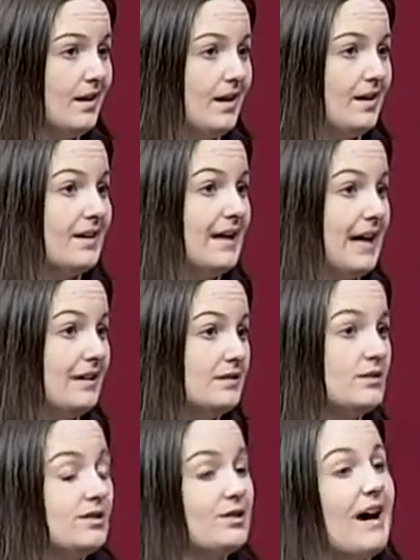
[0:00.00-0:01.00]
And again,
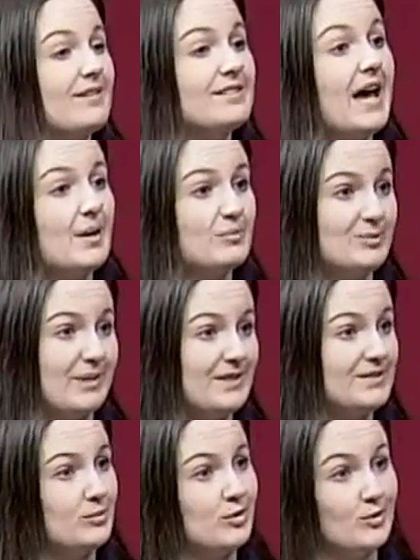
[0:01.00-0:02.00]
you have time to make
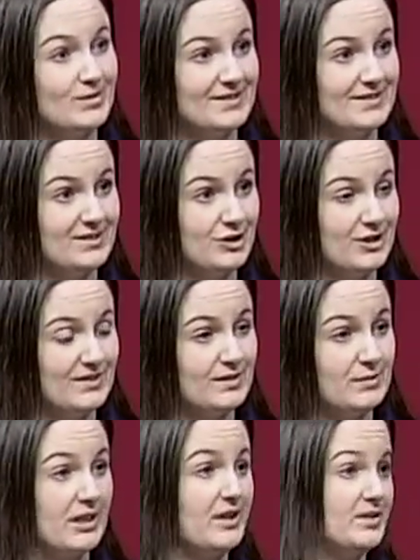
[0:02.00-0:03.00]
some of those decisions
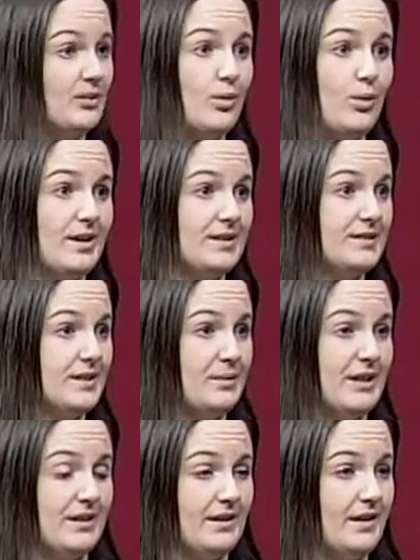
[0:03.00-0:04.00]
because, of course, I
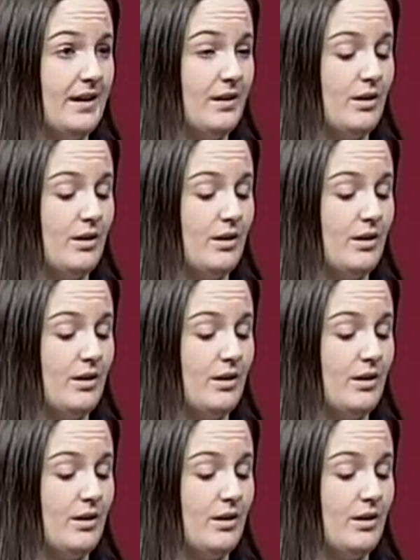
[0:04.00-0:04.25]
mean,